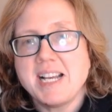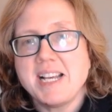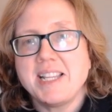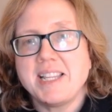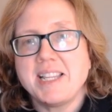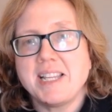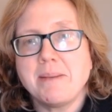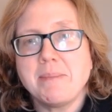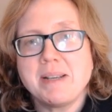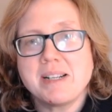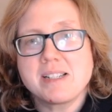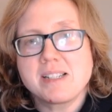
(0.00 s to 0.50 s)

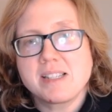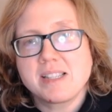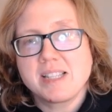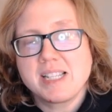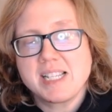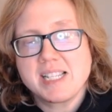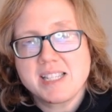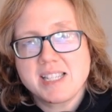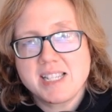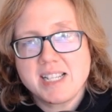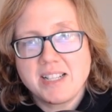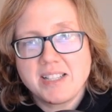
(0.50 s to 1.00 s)
That makes
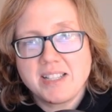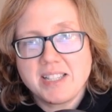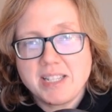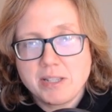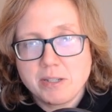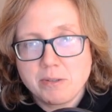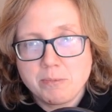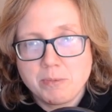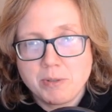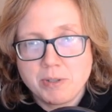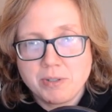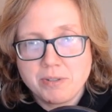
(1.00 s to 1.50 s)
this cell either
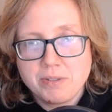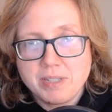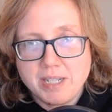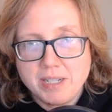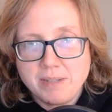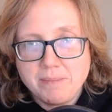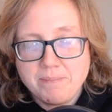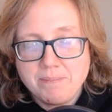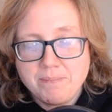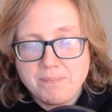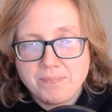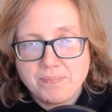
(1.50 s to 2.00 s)
1 or
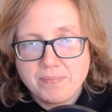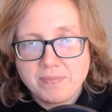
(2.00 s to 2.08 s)
9.